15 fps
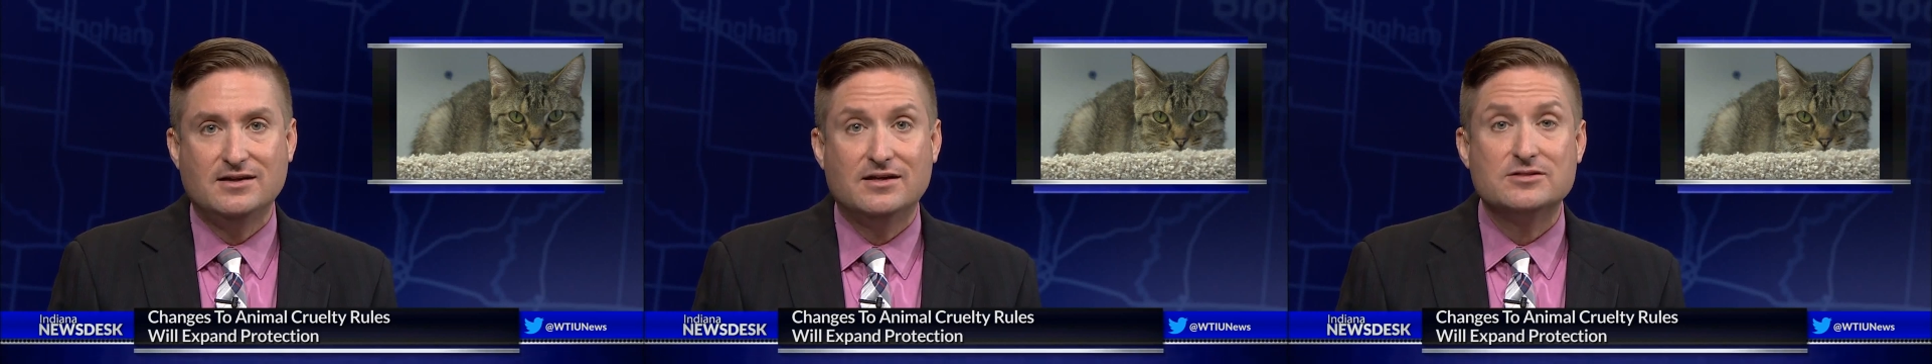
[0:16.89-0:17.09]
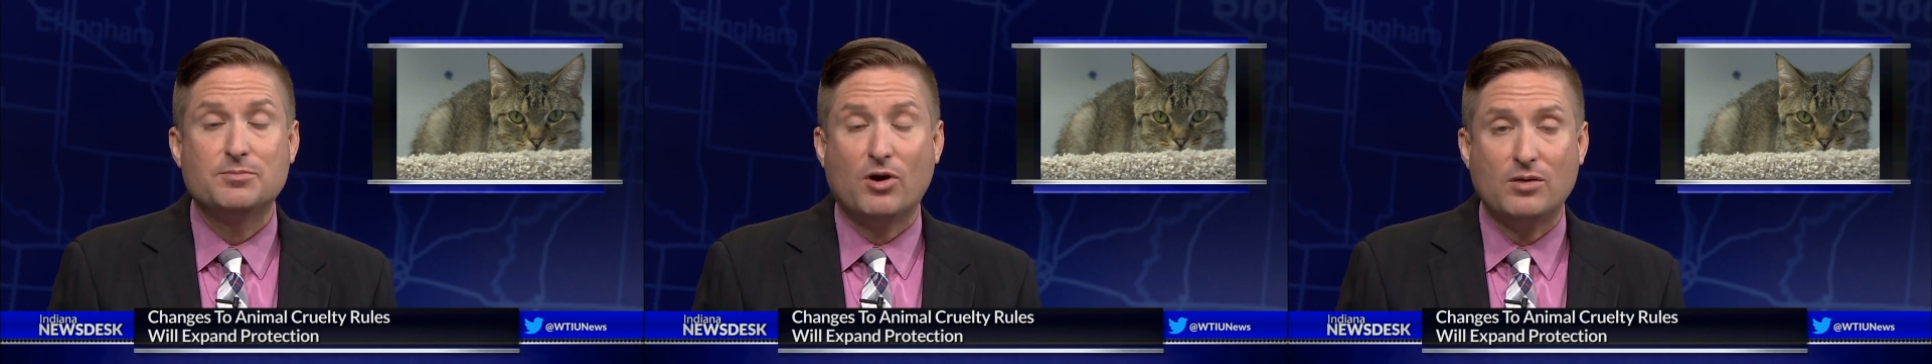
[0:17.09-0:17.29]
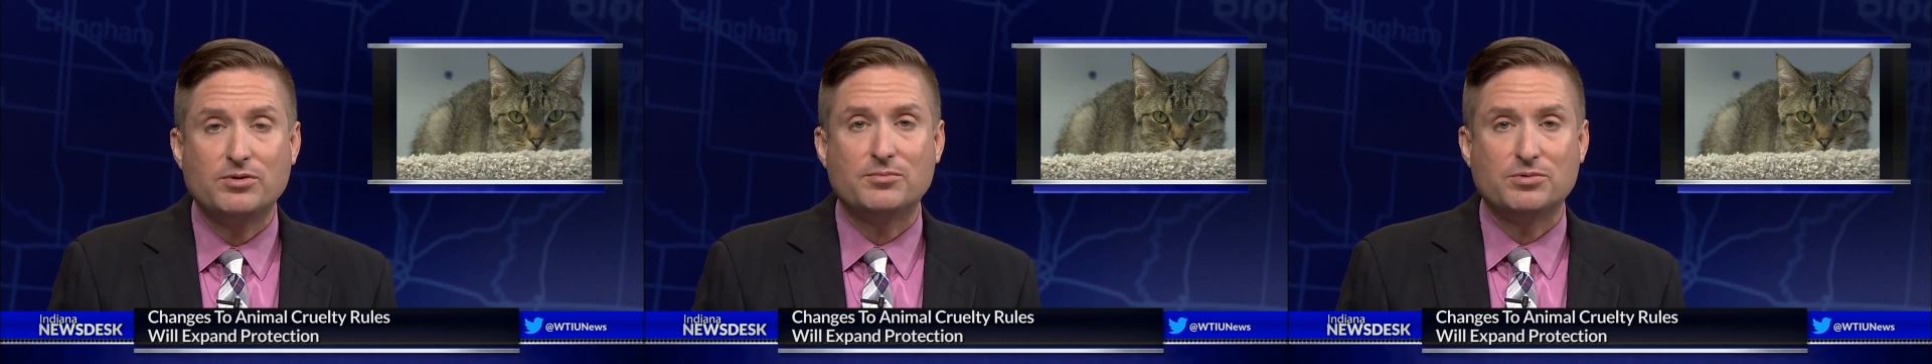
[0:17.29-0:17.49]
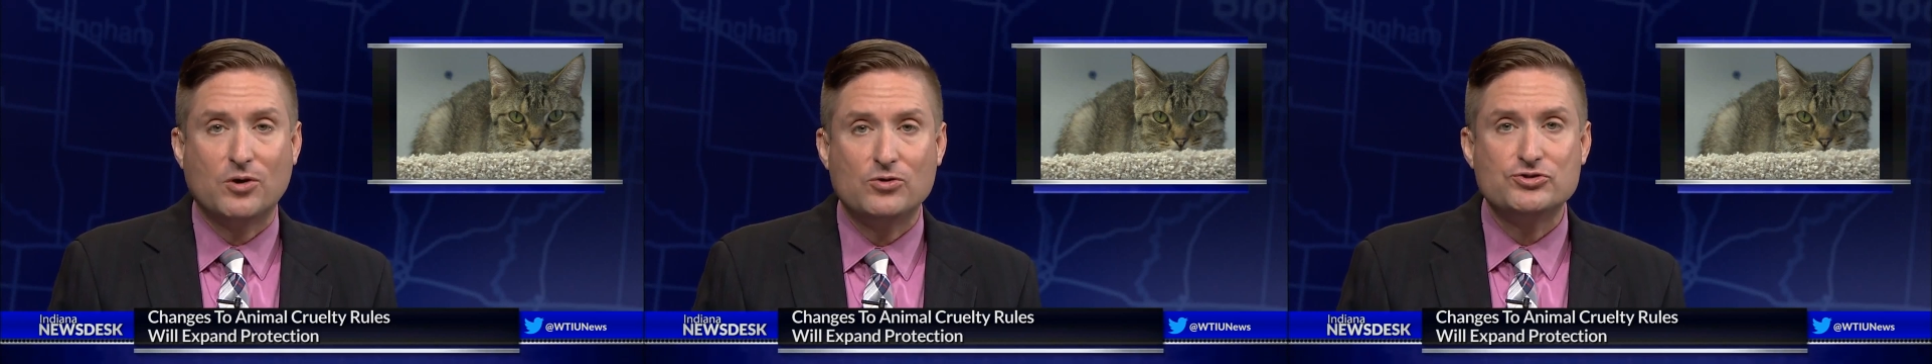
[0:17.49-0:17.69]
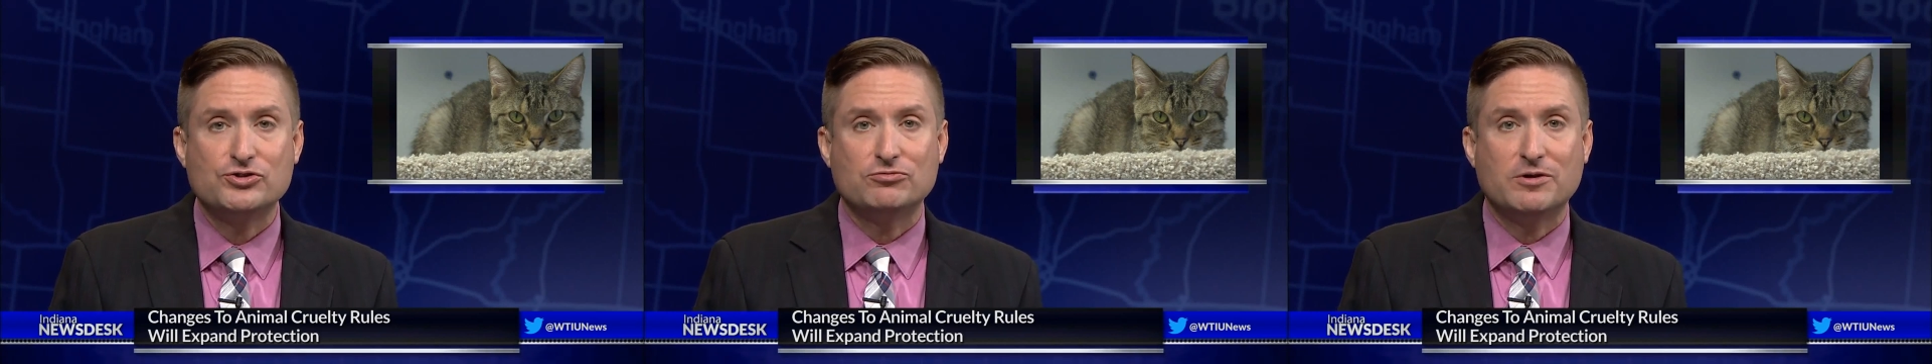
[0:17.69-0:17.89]
As Barbara
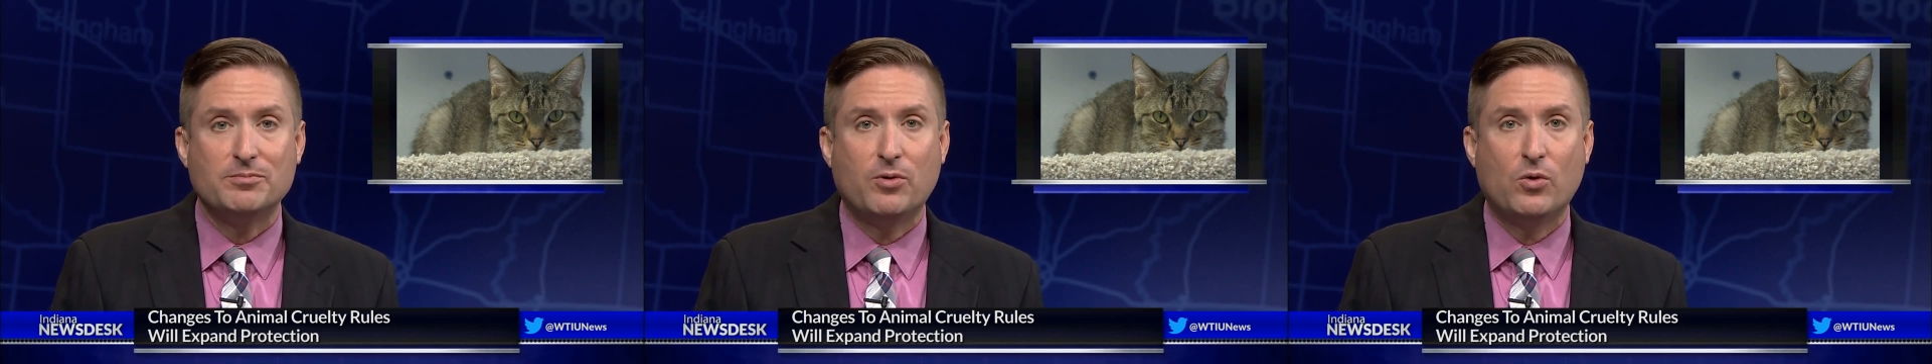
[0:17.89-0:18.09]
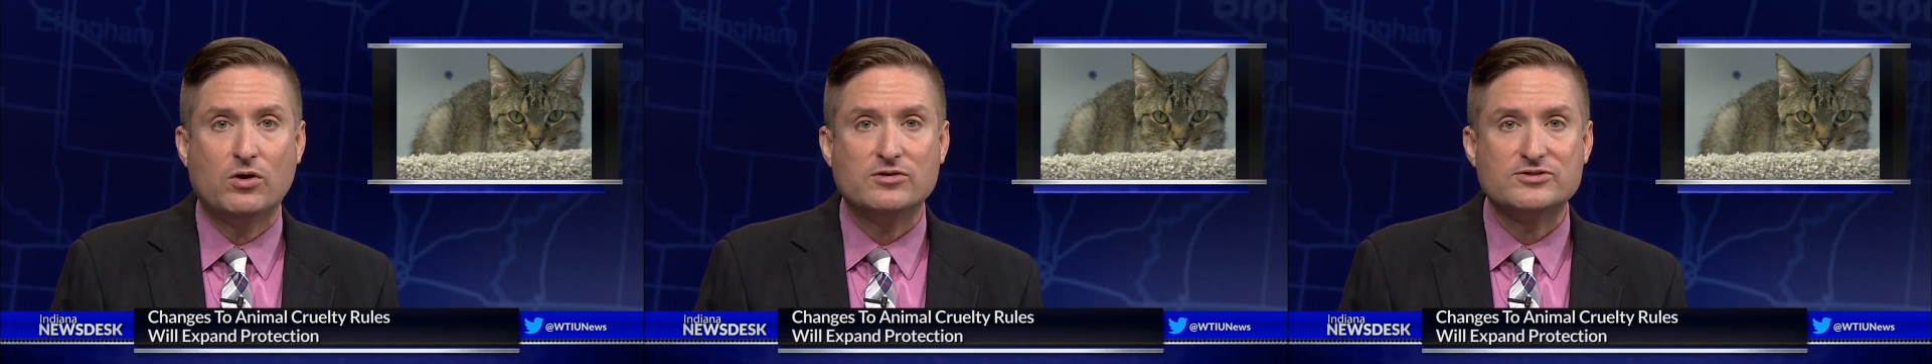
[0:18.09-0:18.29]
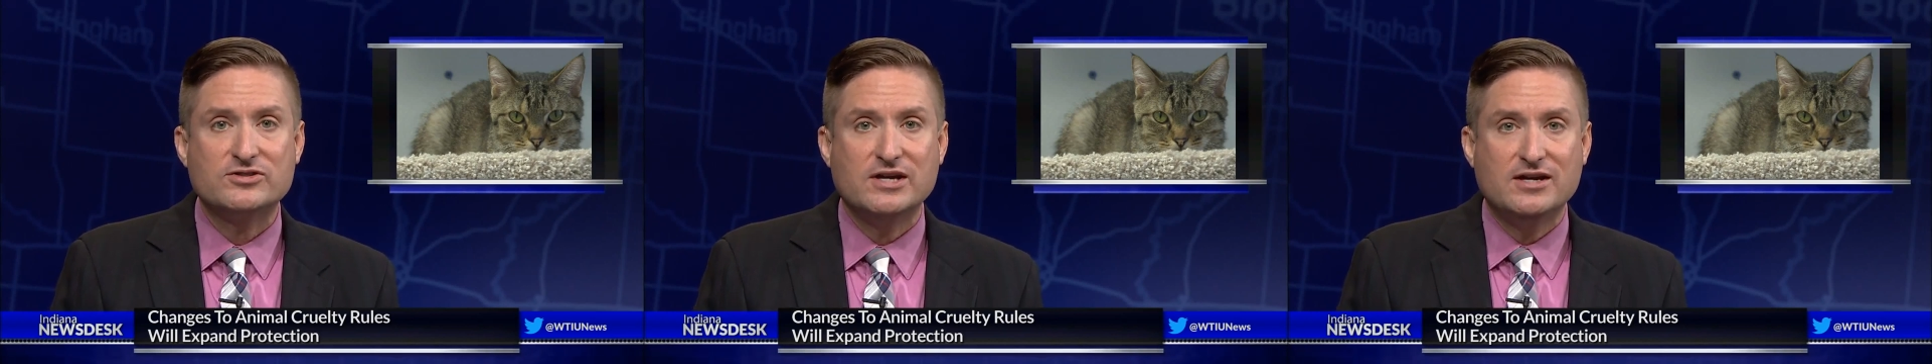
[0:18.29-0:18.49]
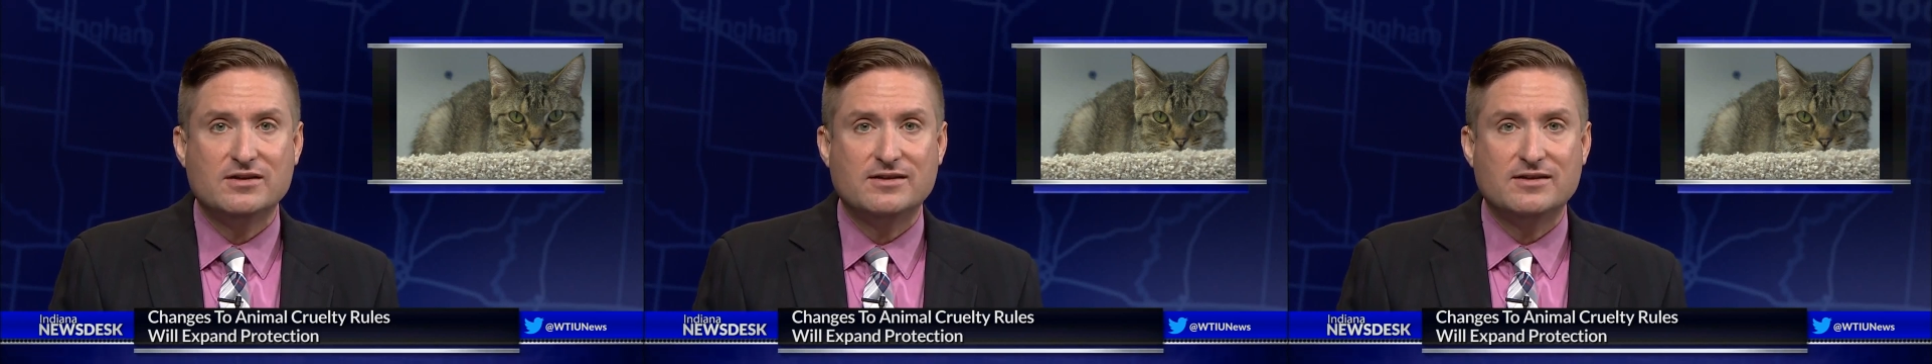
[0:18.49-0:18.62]
Brosher reports,